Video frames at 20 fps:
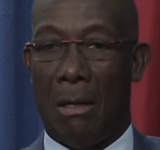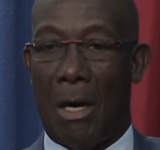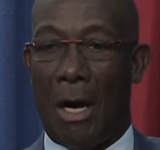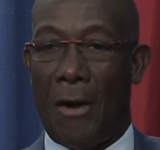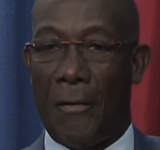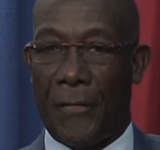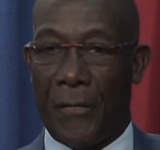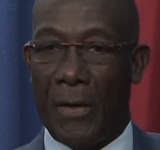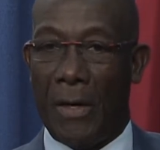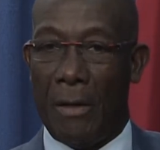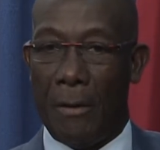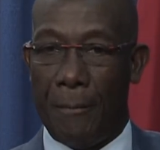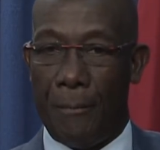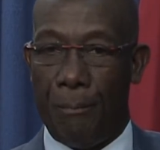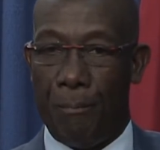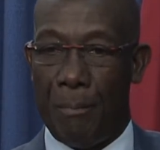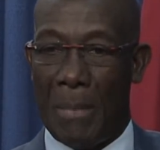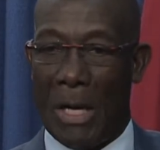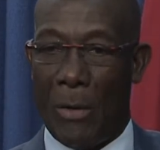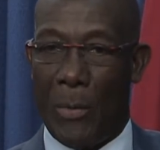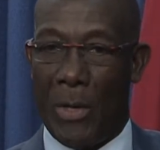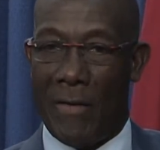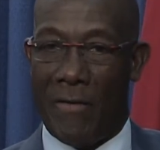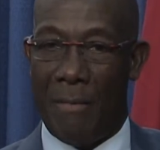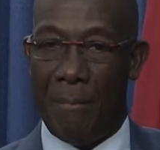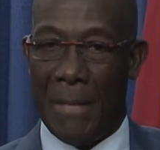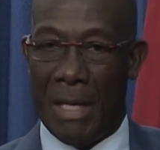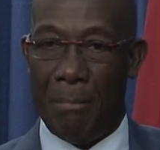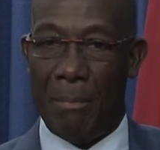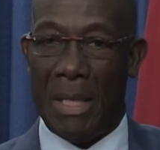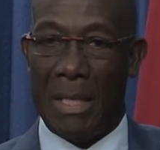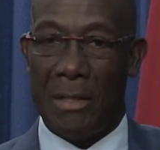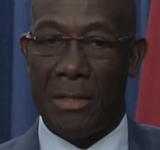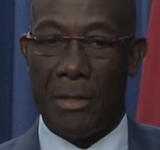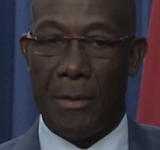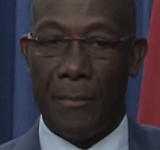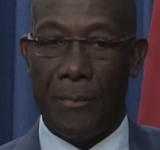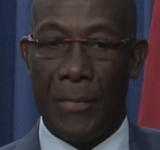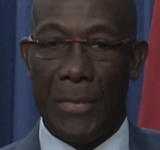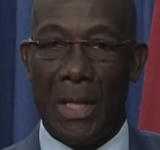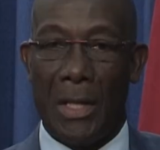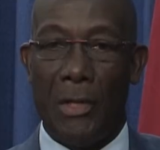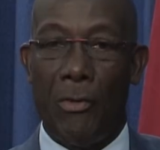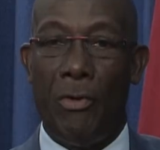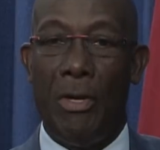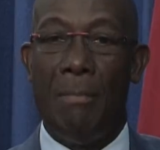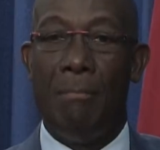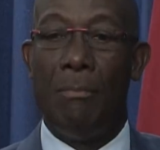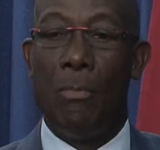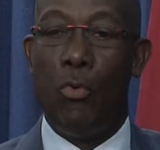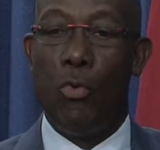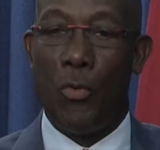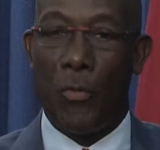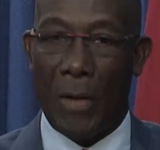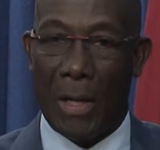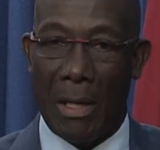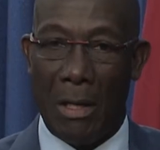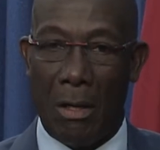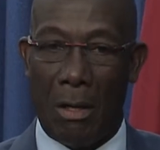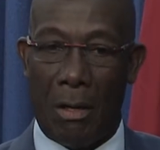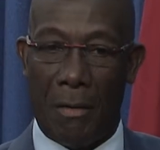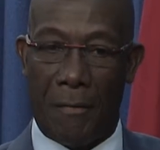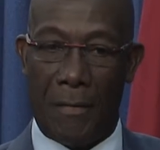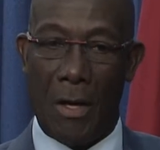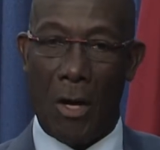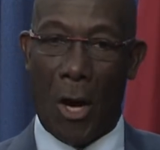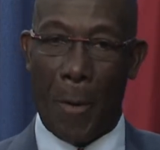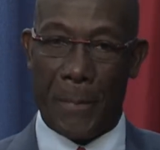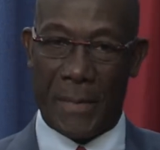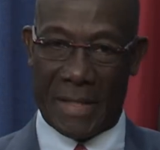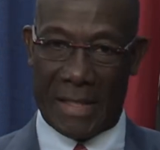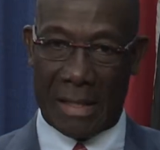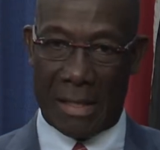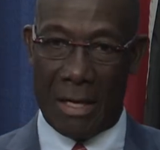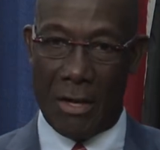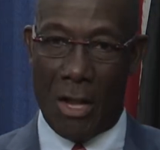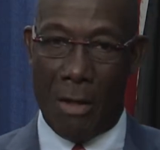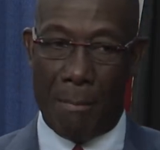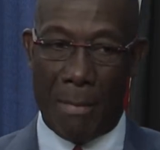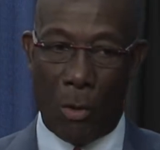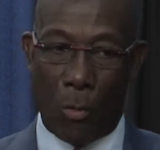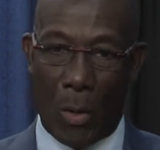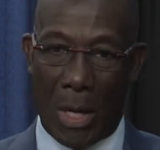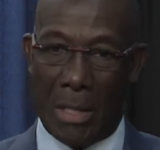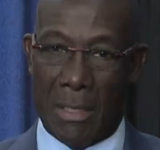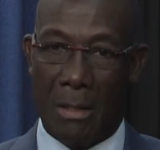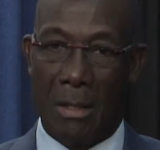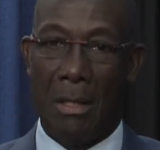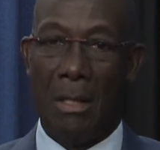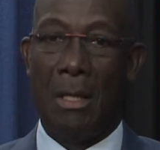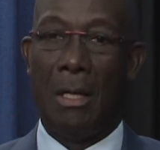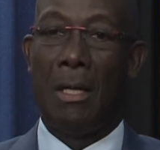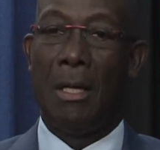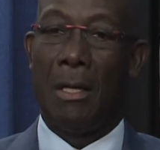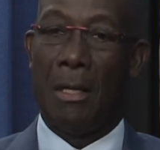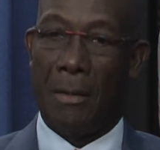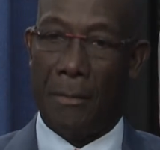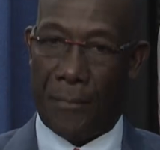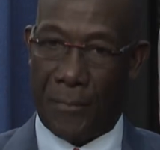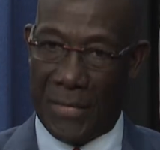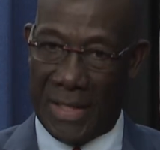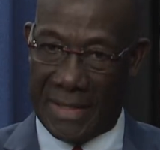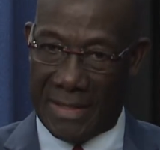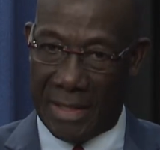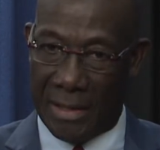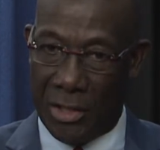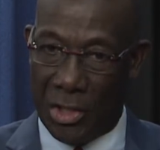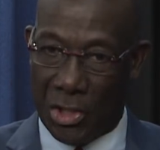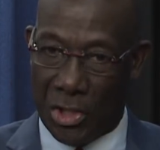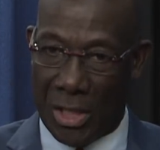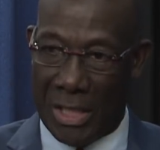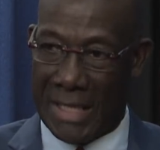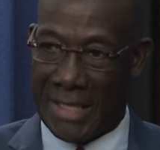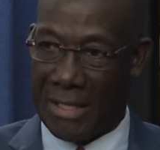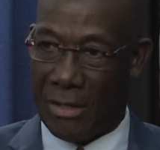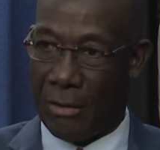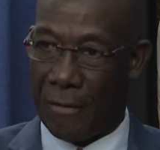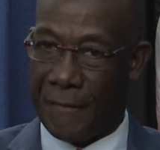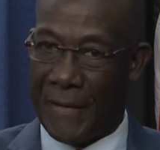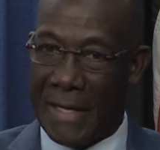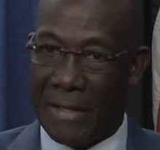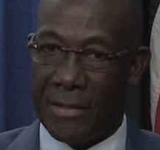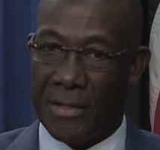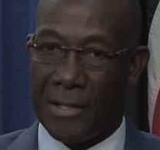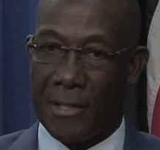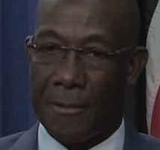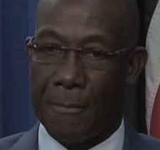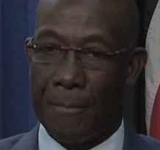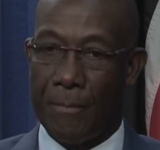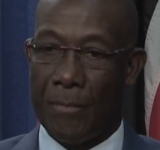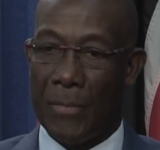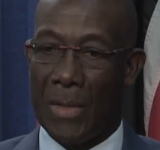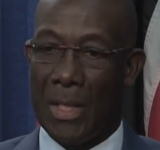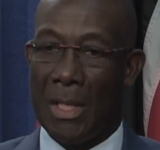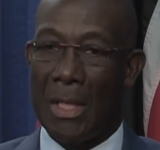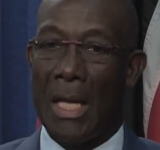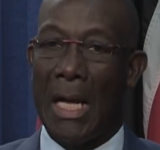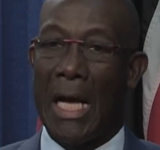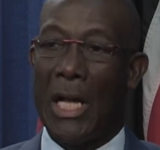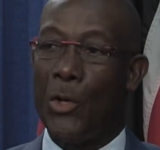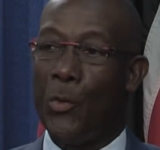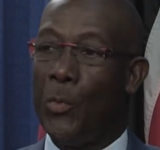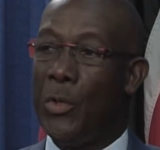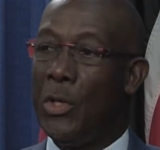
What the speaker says: offer, by way of amendment, the removal of obstacle number one, the sedition as an offense, and